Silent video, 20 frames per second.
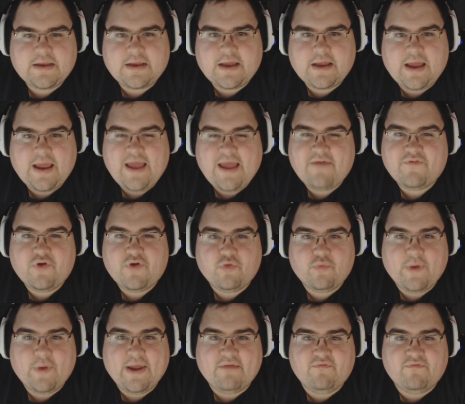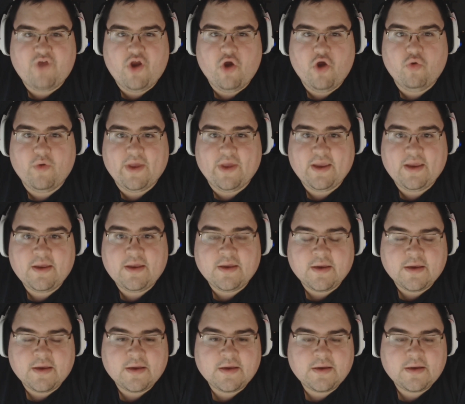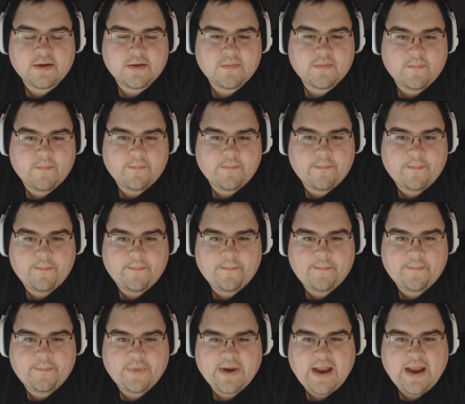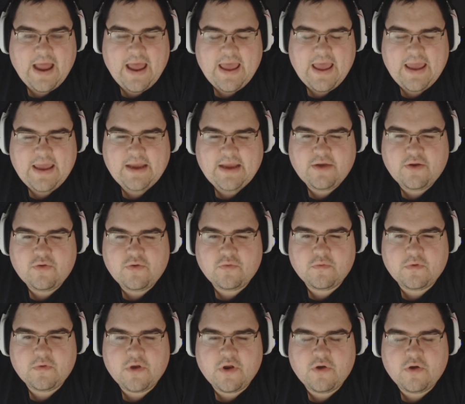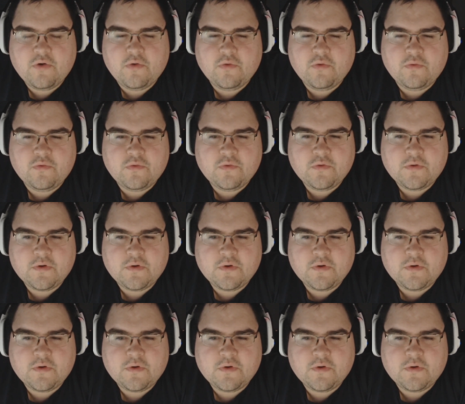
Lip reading: I have no way of knowing. But I don't know.